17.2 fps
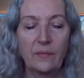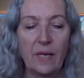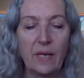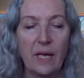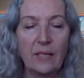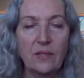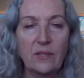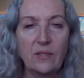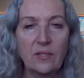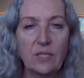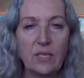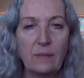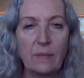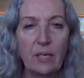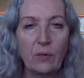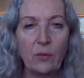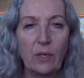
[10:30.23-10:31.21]
and the
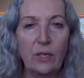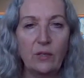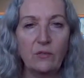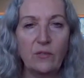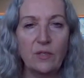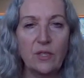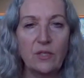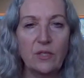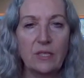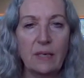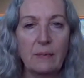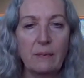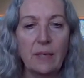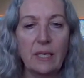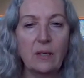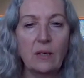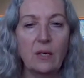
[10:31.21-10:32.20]
stomach, right over the
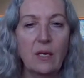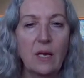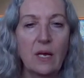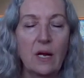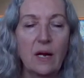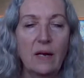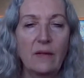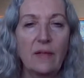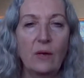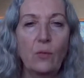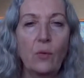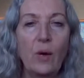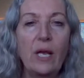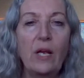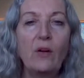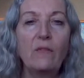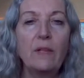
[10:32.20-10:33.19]
stomach, and
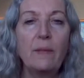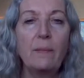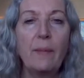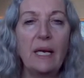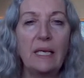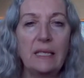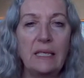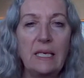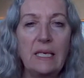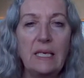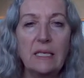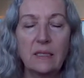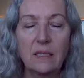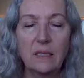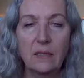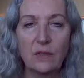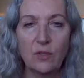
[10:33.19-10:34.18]
right over the belly,
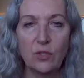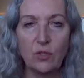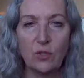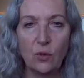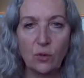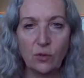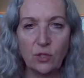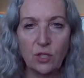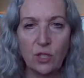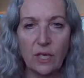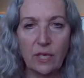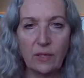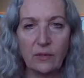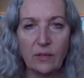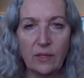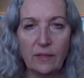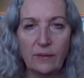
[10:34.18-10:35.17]
the soul
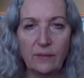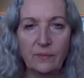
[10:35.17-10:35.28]
chakra.